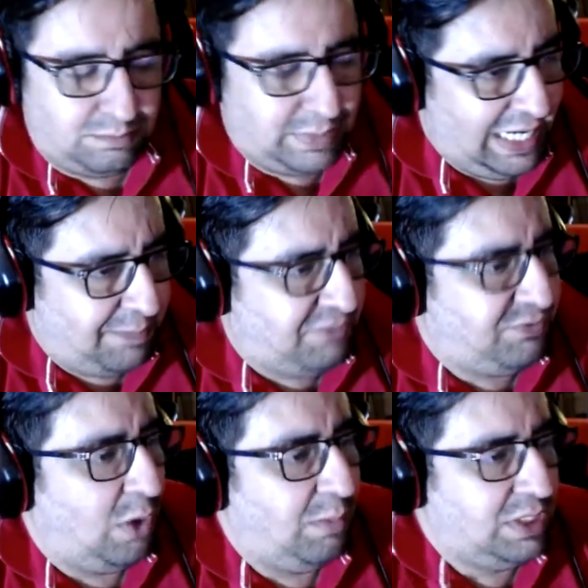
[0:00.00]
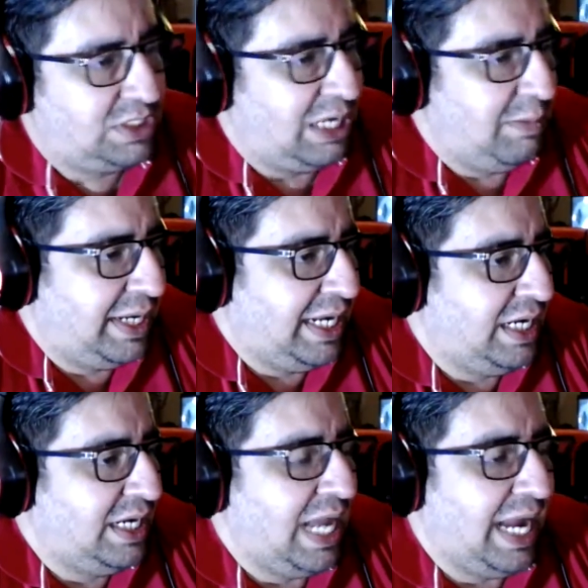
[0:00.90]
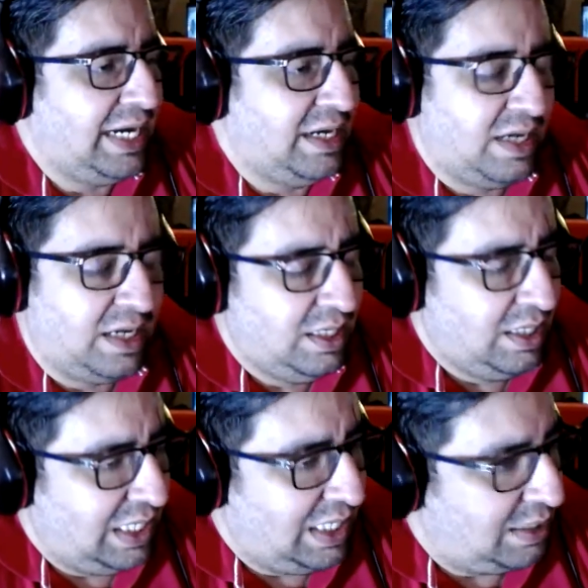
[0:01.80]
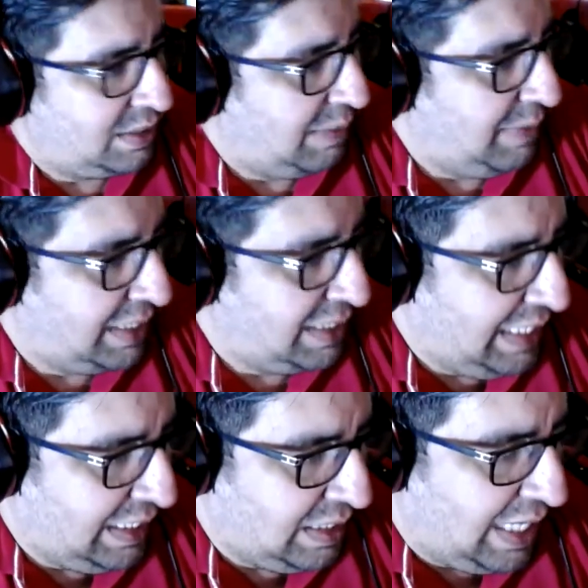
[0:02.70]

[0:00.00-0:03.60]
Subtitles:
Great performance coming in and coming in.